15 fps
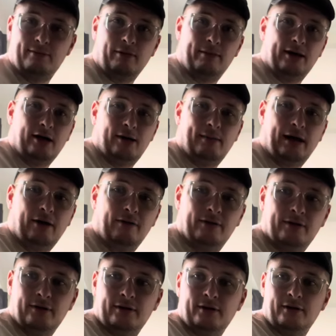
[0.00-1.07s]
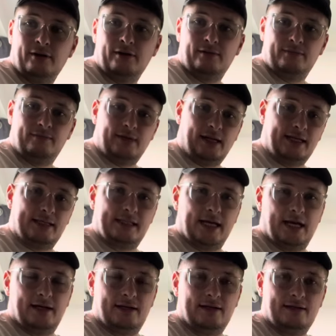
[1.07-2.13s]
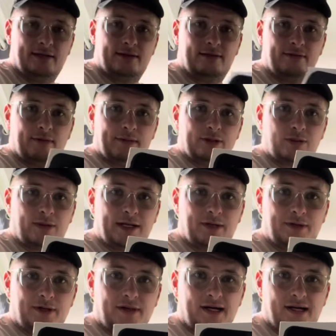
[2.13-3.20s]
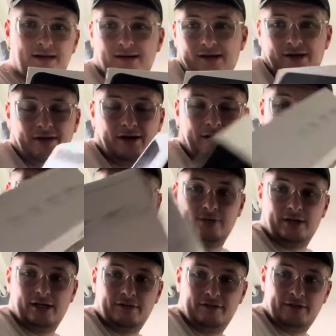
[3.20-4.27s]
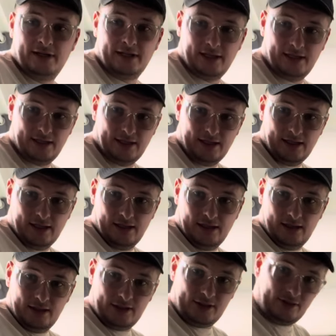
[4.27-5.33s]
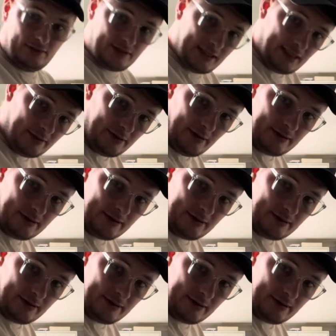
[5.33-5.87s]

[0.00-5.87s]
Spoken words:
probably got about, I'd say, maybe 20 quid on that. I don't know how much they're worth. Still sealed though,